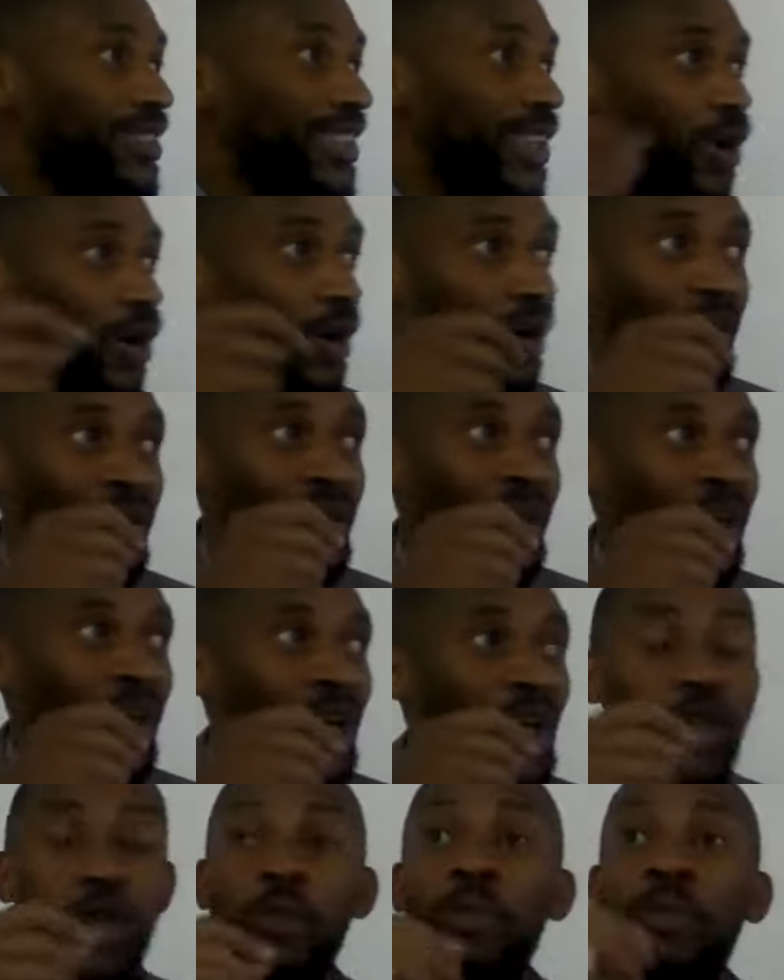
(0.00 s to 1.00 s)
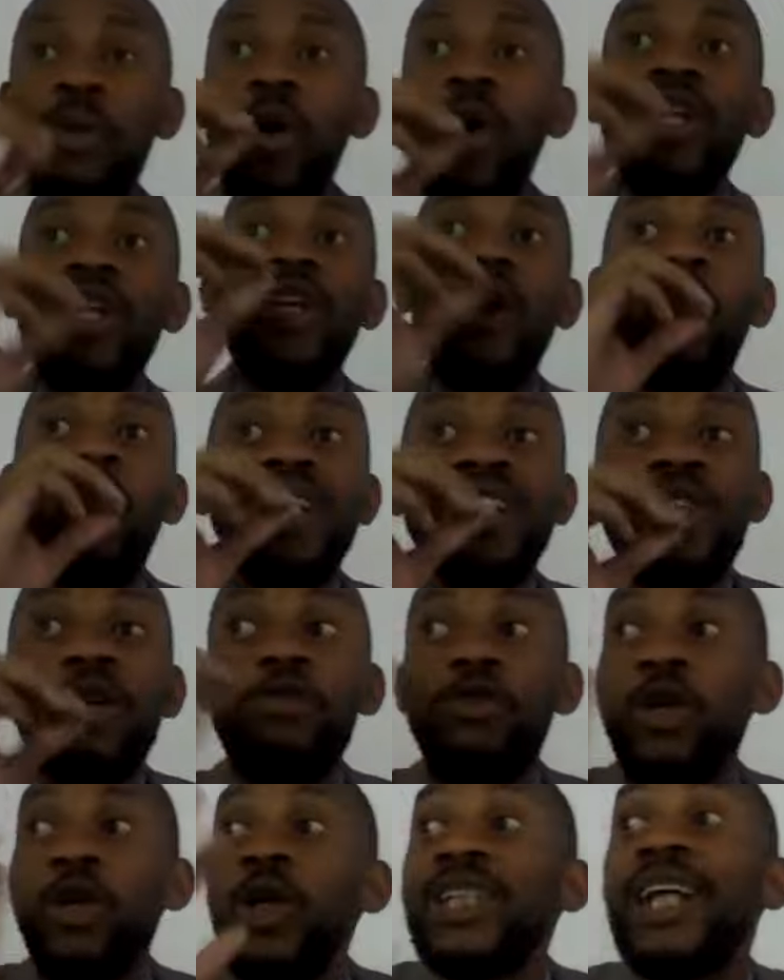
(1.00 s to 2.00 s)
you know? You blow the whistle
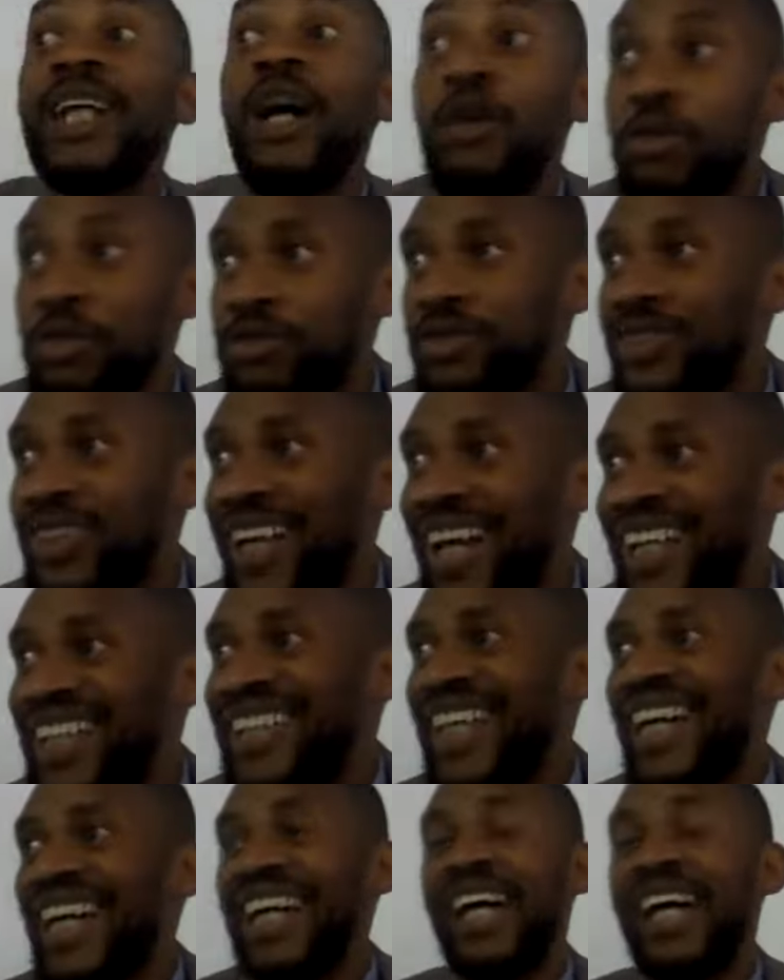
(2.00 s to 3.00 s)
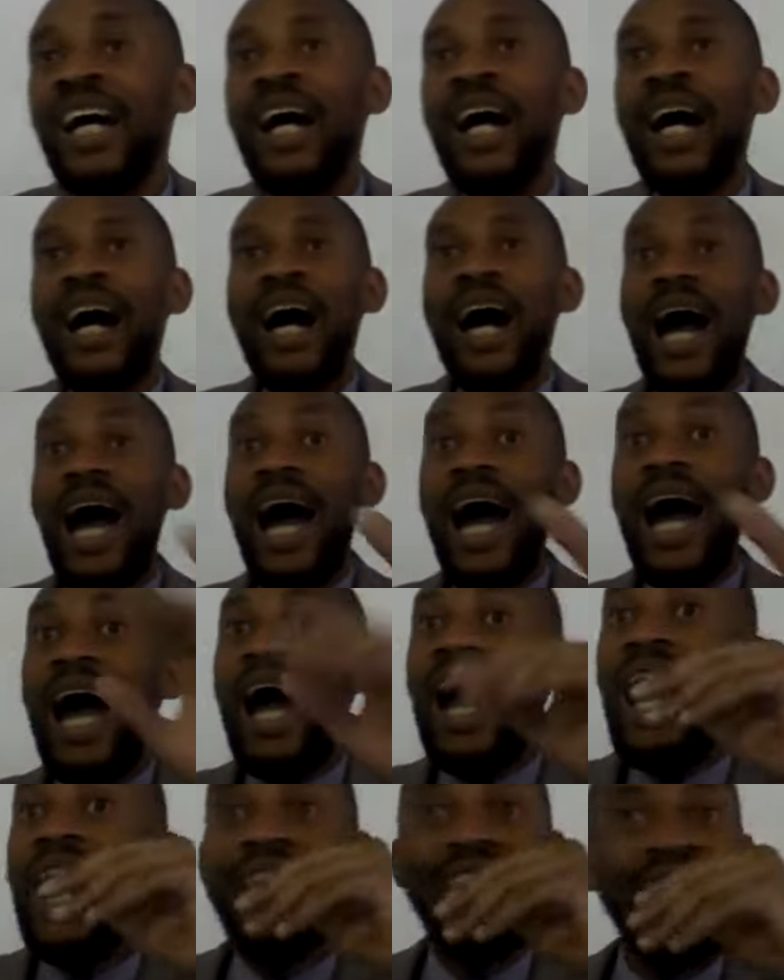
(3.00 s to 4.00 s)
for yourself and say,
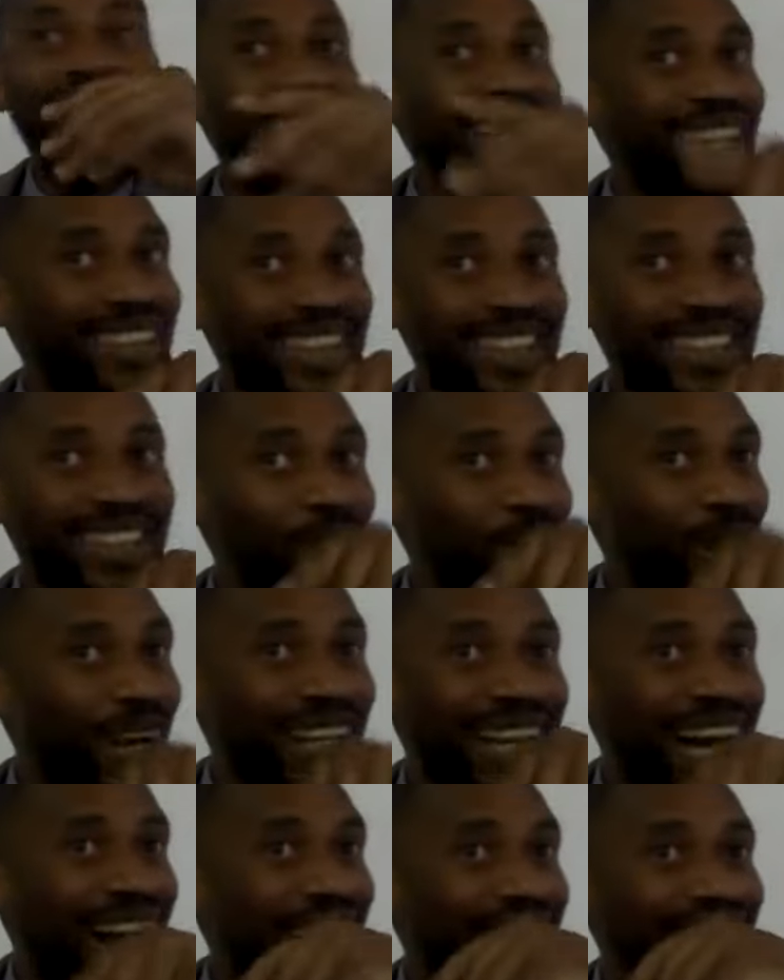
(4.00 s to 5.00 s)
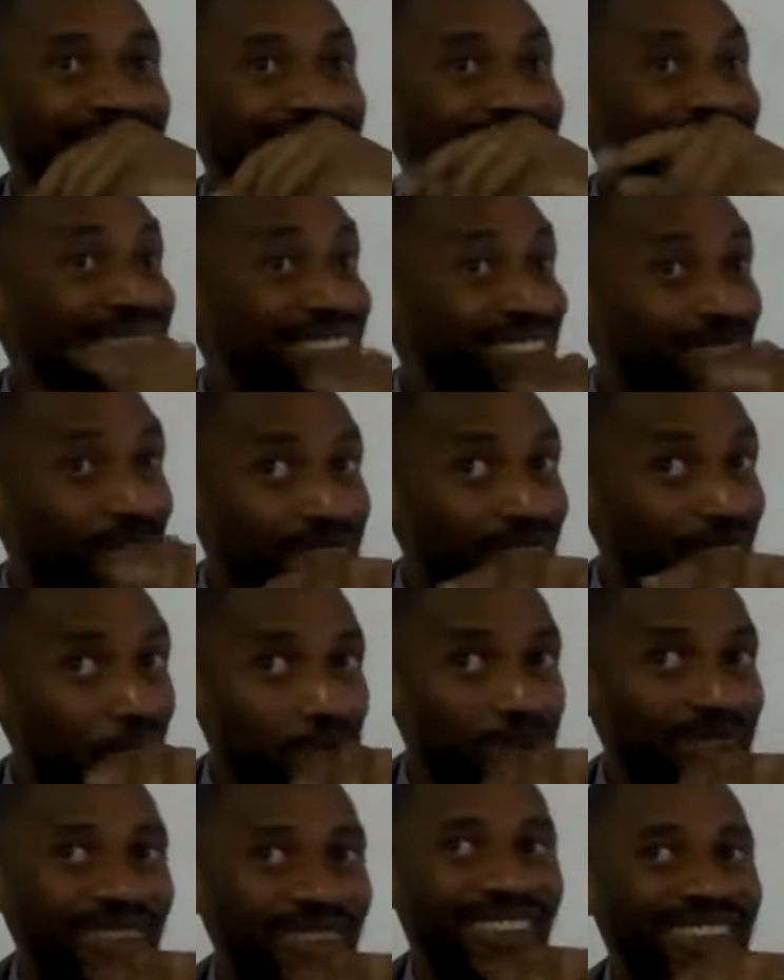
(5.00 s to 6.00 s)
ah, yeah, this one, ah, this is not
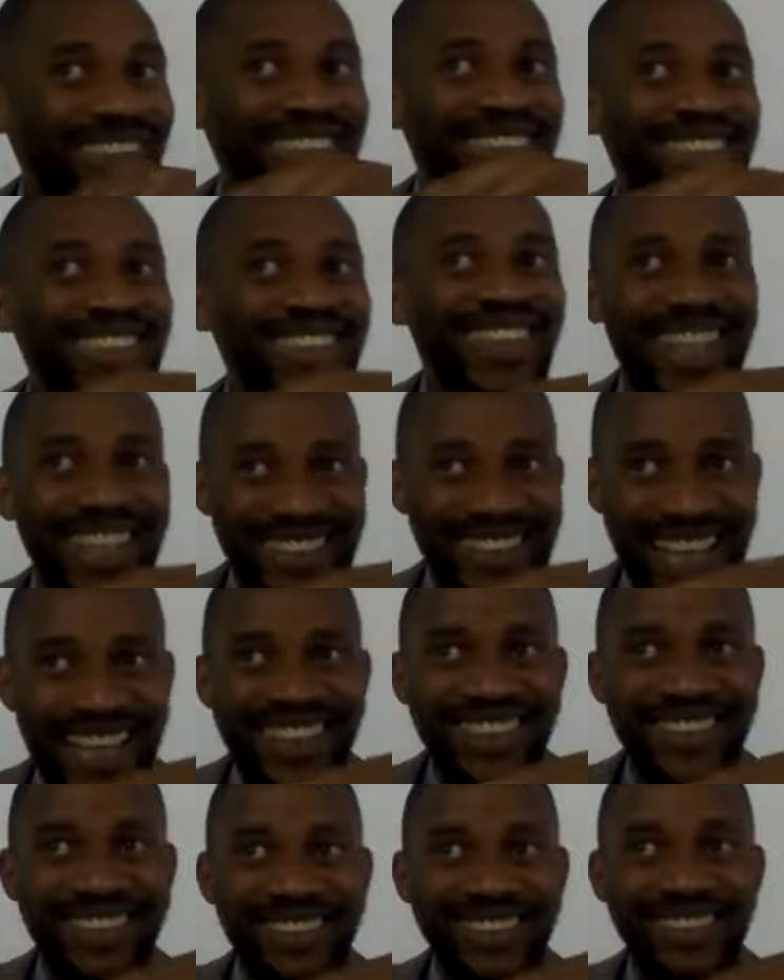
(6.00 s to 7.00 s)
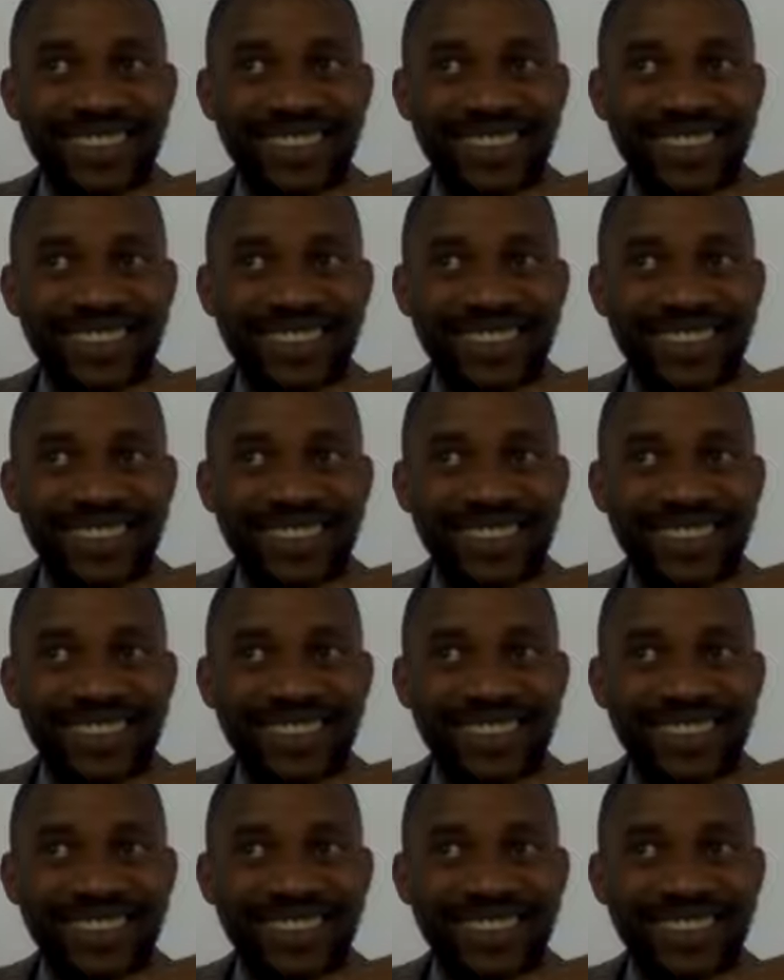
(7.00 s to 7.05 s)
loving God. You understand?